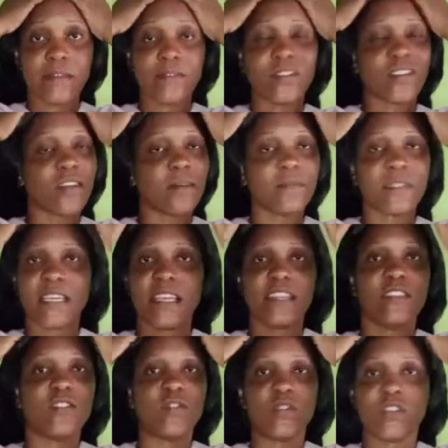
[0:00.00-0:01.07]

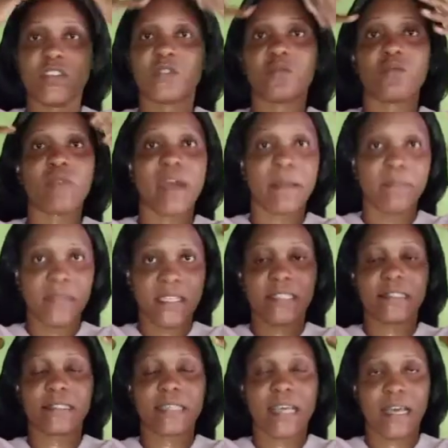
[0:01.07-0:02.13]
something to just wrap
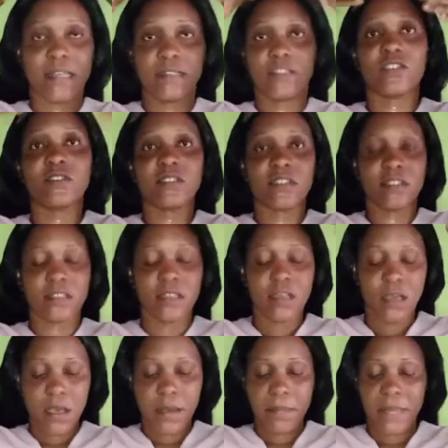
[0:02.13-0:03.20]
it and just
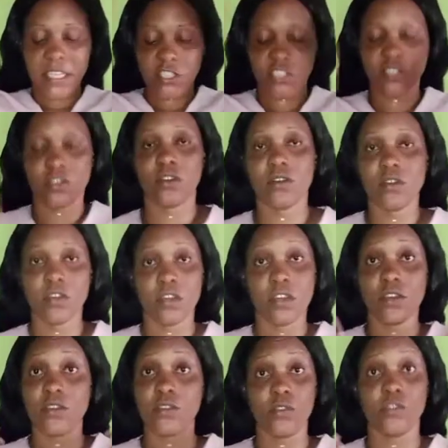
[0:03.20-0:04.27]
make sure
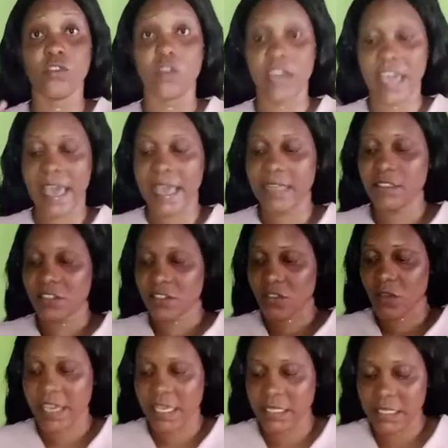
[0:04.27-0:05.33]
your hair does
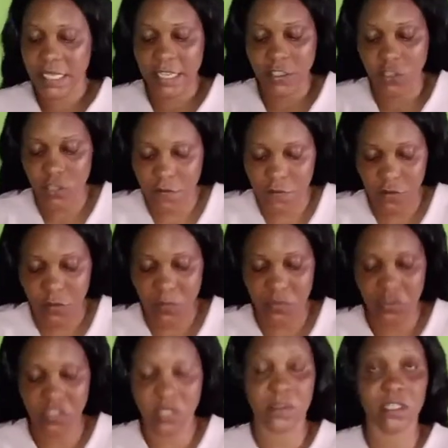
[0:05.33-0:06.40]
not enter into the food
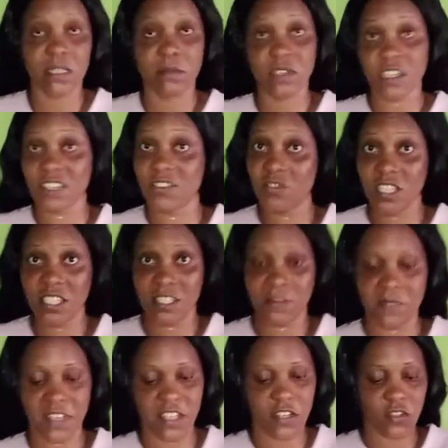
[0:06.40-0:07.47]
product. But I'm just doing this
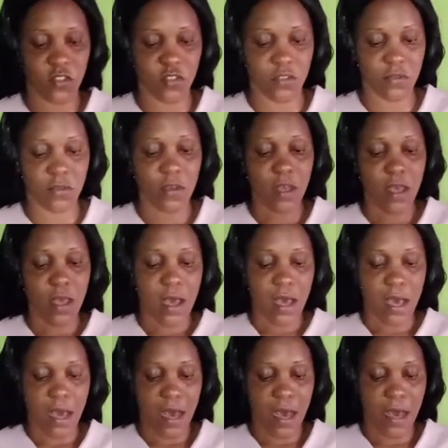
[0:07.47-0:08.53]
video, so
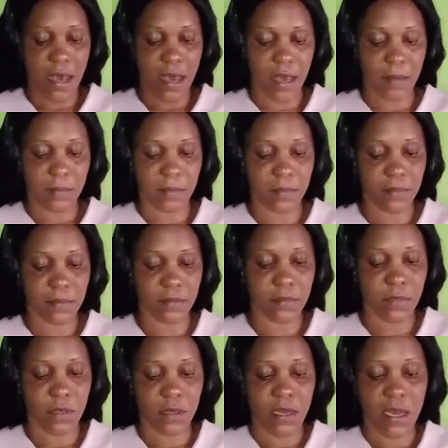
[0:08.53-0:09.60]

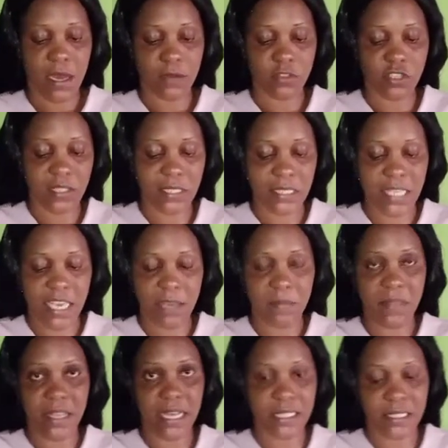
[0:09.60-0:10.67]
I'll just
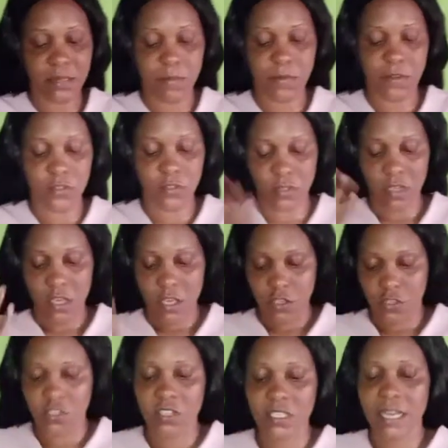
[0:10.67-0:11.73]
skip that, but
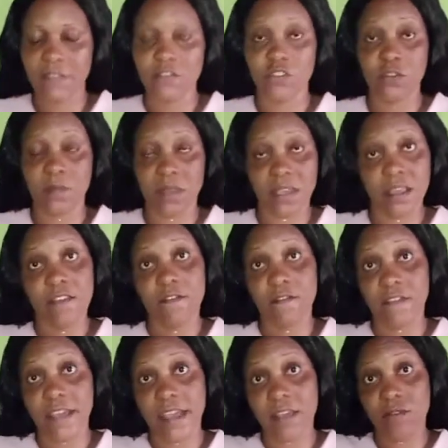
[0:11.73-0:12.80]
you just have to be
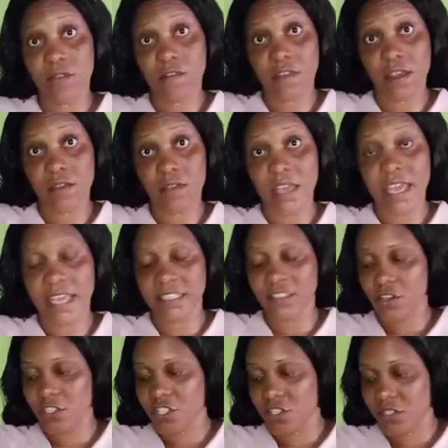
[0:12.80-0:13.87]
very, very
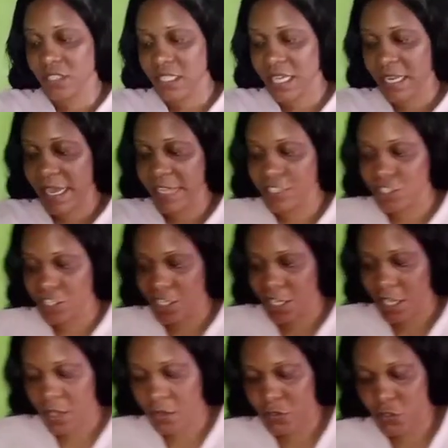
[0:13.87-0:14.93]
health cautious and
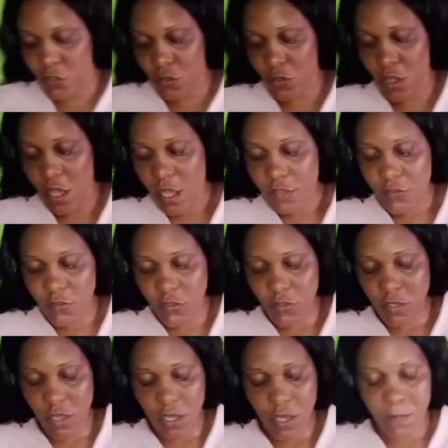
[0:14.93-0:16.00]
hygienic also.
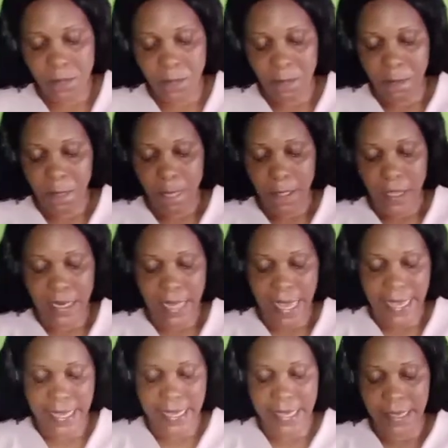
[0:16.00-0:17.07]
So
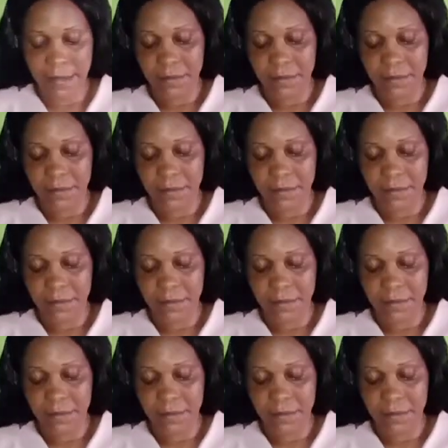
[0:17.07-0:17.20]
like